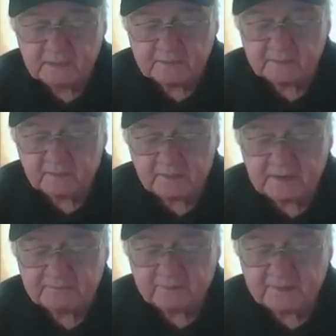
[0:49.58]
Number
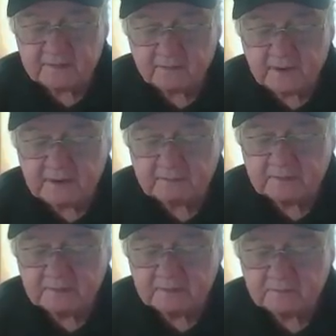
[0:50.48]
eight, Franco
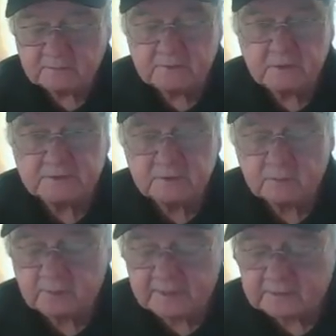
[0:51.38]
Harrington, who was also
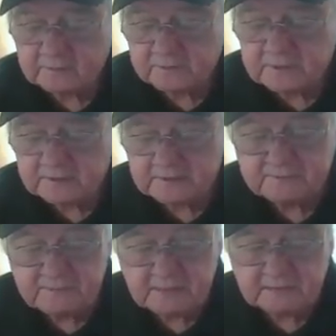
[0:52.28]
bred in New
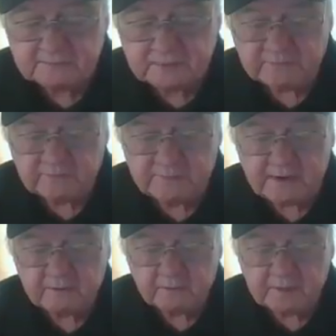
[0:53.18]
Zealand, comes off a
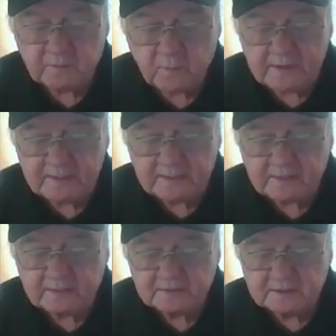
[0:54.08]
power run win in
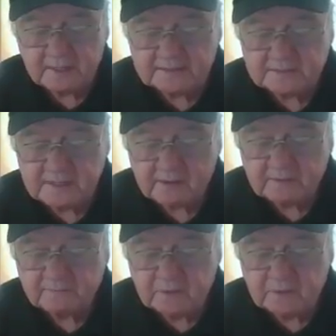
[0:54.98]
his last outing.